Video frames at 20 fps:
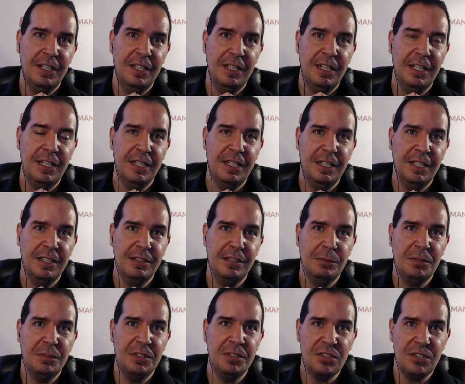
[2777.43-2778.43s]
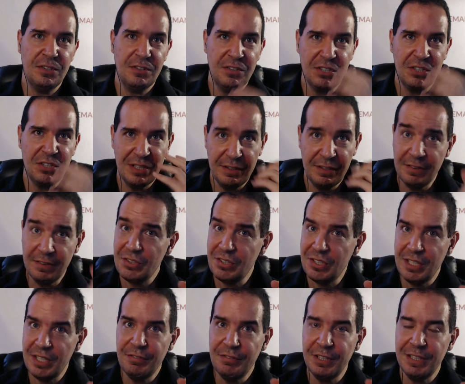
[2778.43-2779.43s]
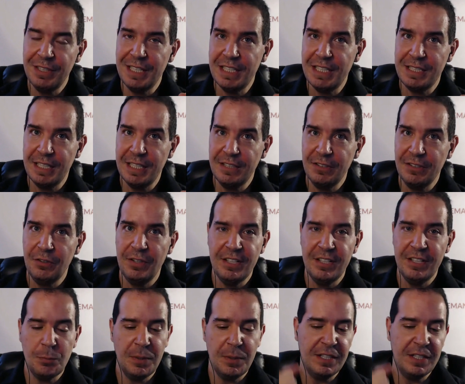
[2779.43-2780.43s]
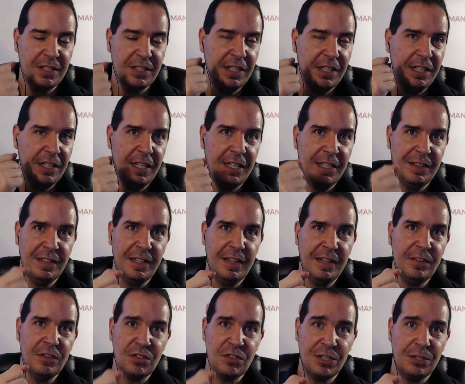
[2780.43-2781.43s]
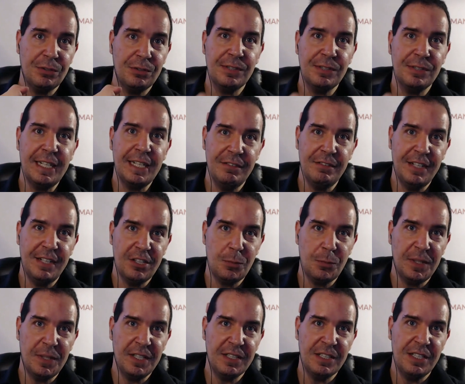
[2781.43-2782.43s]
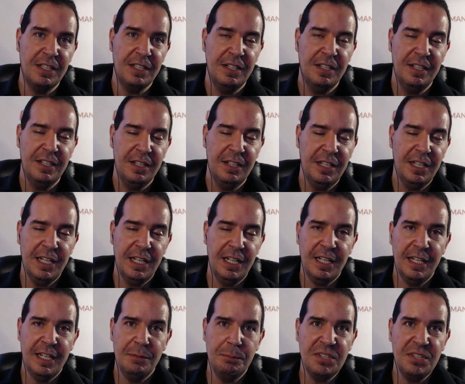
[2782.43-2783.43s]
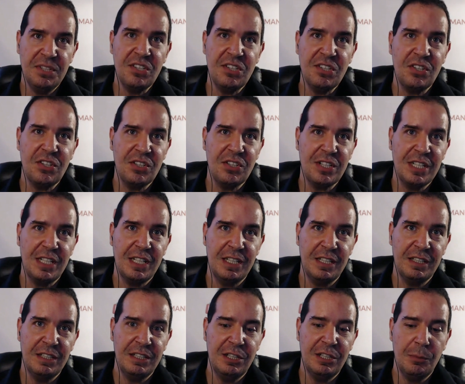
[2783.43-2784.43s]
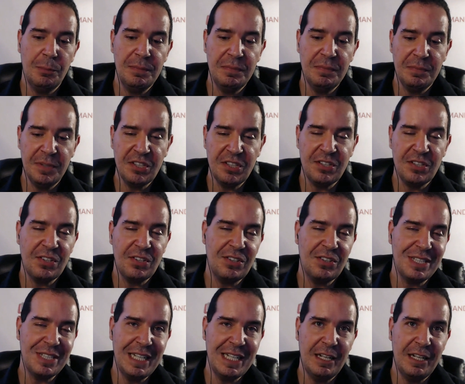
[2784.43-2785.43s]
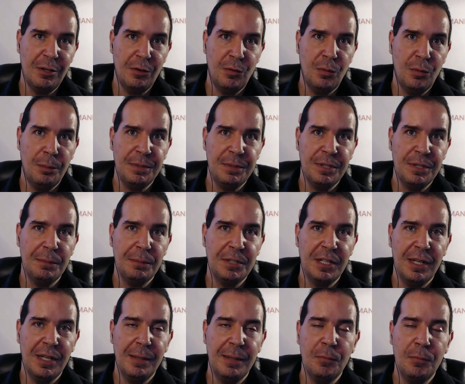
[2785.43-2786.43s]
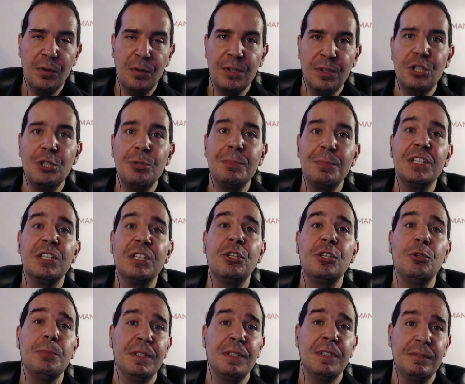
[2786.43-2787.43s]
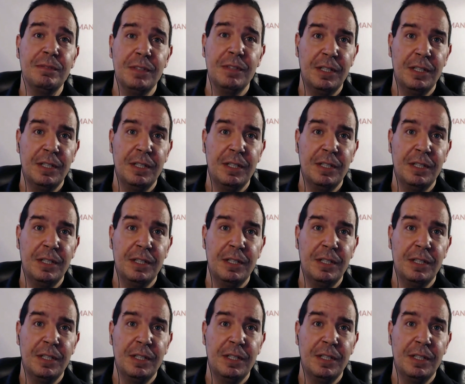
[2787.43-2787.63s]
and because there is definitely that technical aspect, and then there's the creative aspect, and business is now becoming a lot more human to human,